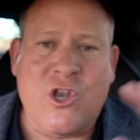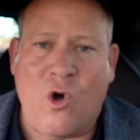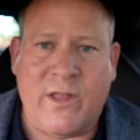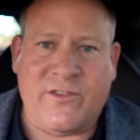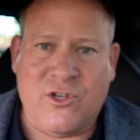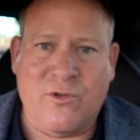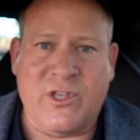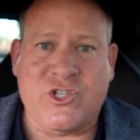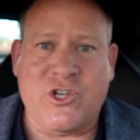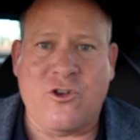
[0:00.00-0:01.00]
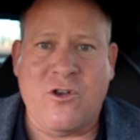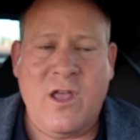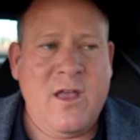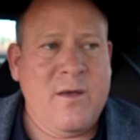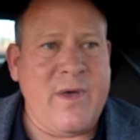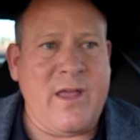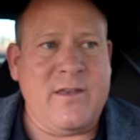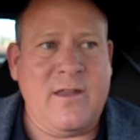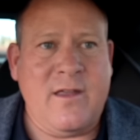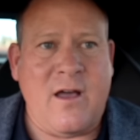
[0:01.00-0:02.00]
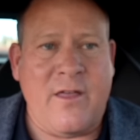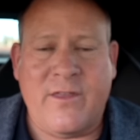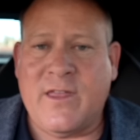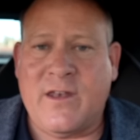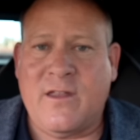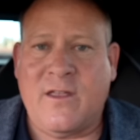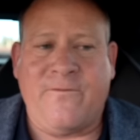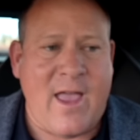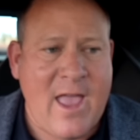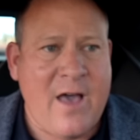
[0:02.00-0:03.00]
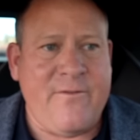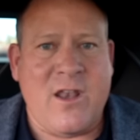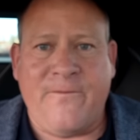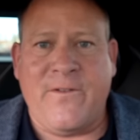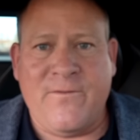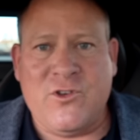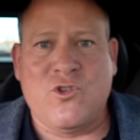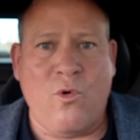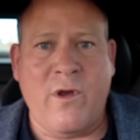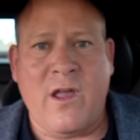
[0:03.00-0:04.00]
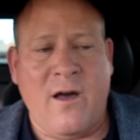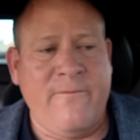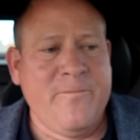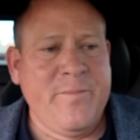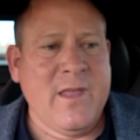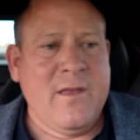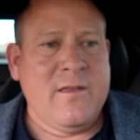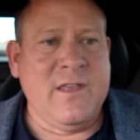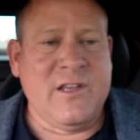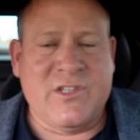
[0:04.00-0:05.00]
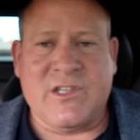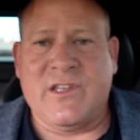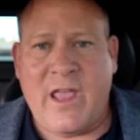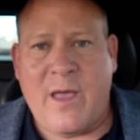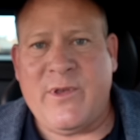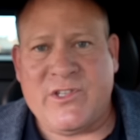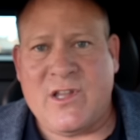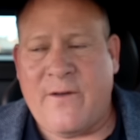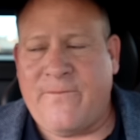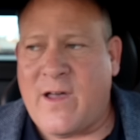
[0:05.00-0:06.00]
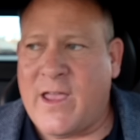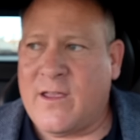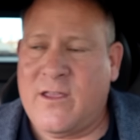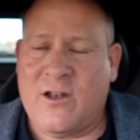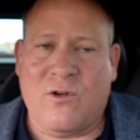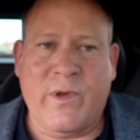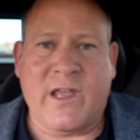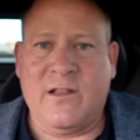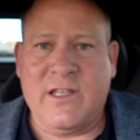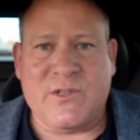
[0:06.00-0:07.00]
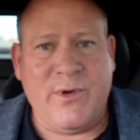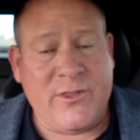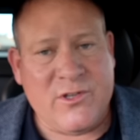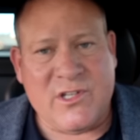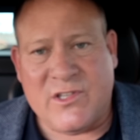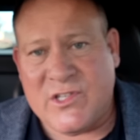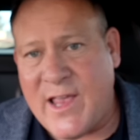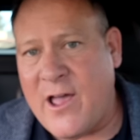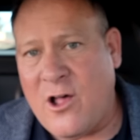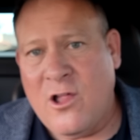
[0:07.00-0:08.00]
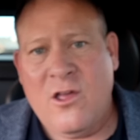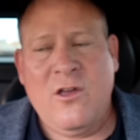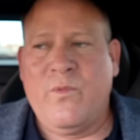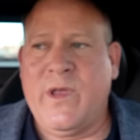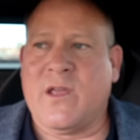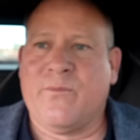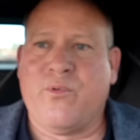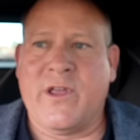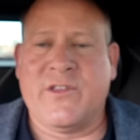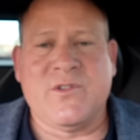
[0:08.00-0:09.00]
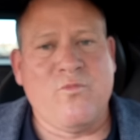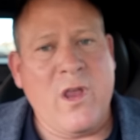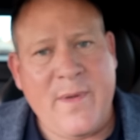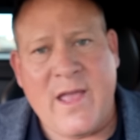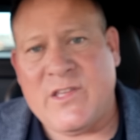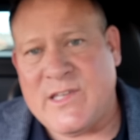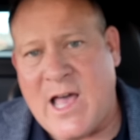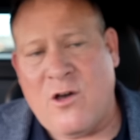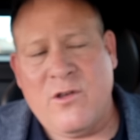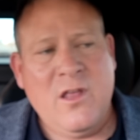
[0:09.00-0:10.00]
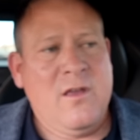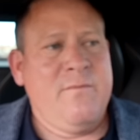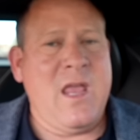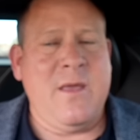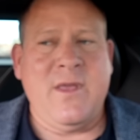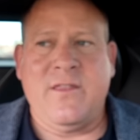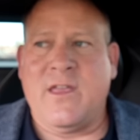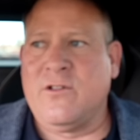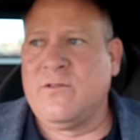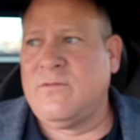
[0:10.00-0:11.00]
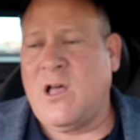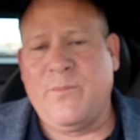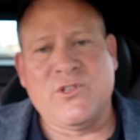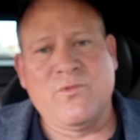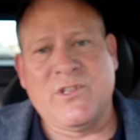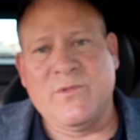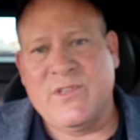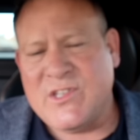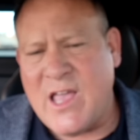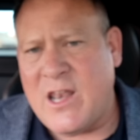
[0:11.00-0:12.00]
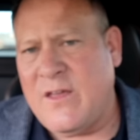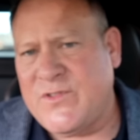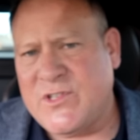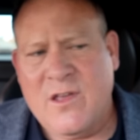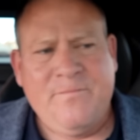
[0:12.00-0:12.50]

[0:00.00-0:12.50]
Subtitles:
know what to do this year, but other than if I have enough inventory of the existing Hemi stuff, we can at least put those on sale. We can bring some rebates out. Maybe they'll help us with some incentives.